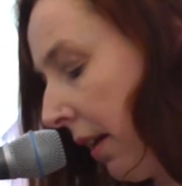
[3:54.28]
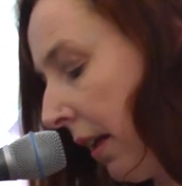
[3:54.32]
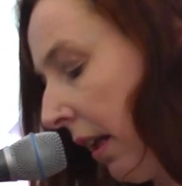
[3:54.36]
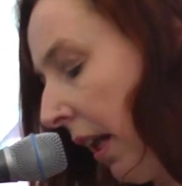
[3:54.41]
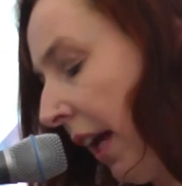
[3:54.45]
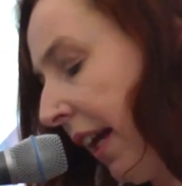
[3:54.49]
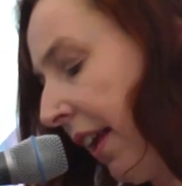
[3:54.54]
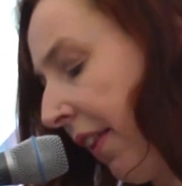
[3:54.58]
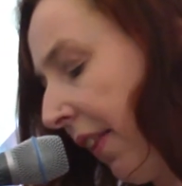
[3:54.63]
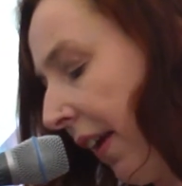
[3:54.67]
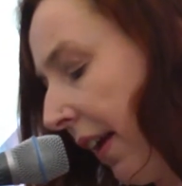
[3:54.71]

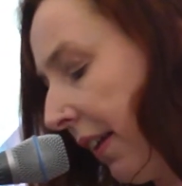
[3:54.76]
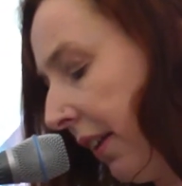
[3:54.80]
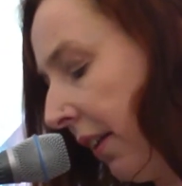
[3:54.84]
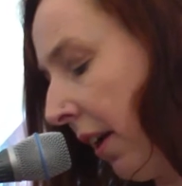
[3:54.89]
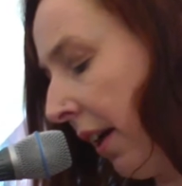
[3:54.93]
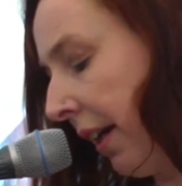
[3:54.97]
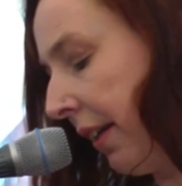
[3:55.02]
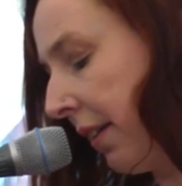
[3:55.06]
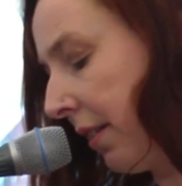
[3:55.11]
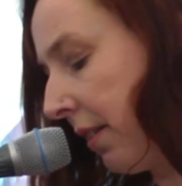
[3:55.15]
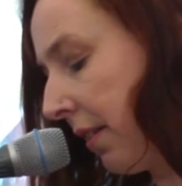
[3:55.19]
like that
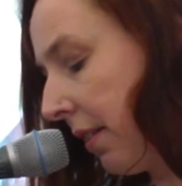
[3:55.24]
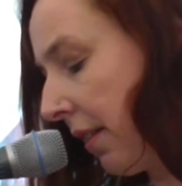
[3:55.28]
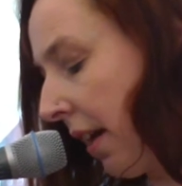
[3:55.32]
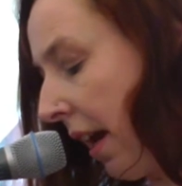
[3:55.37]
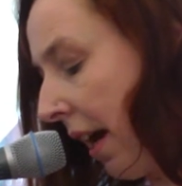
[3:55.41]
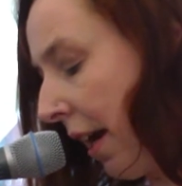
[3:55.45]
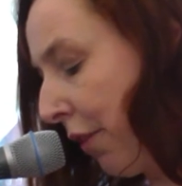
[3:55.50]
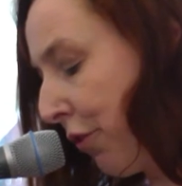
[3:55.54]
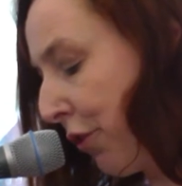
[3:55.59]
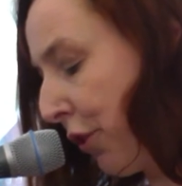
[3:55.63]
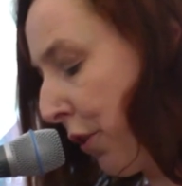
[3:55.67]
night
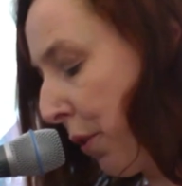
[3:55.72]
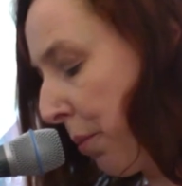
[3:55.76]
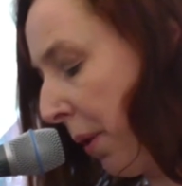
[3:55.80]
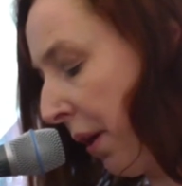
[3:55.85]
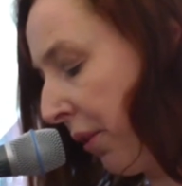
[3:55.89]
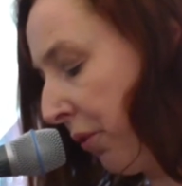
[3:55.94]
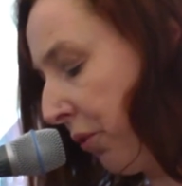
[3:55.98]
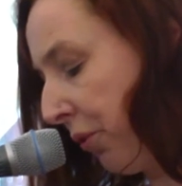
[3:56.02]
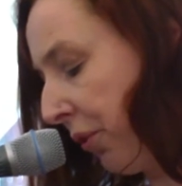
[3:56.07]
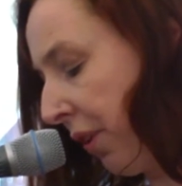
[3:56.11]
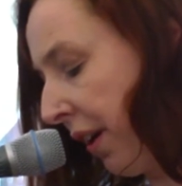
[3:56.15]
after the
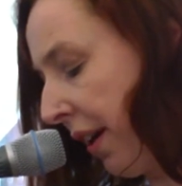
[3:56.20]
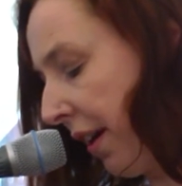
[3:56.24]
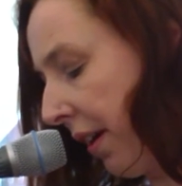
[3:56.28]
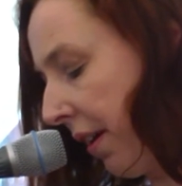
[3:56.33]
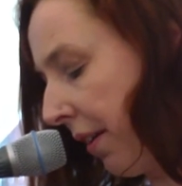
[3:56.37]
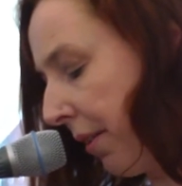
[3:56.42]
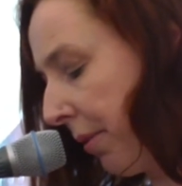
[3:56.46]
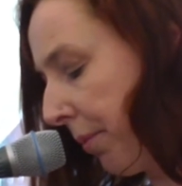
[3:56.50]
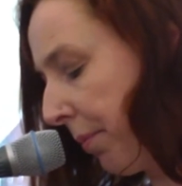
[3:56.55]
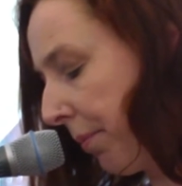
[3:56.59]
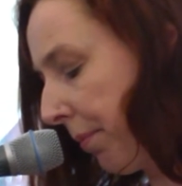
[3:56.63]
bonfire.